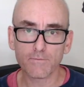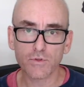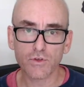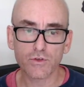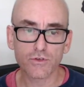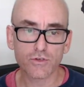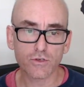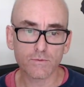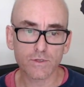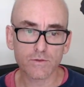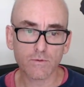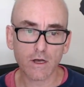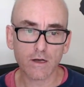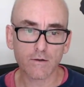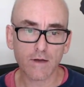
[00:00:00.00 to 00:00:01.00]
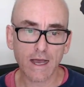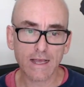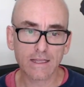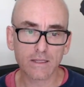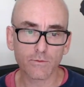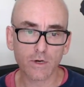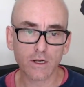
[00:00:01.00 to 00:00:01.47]
YouTube as well.
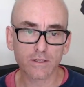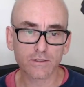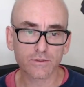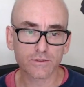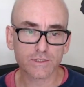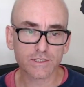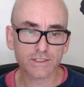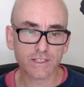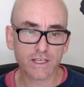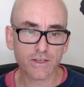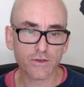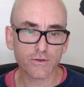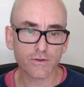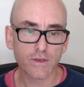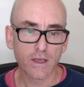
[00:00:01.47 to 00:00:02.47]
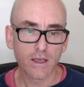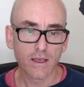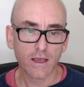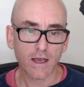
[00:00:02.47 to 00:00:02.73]
Hey Laurent, good to see you.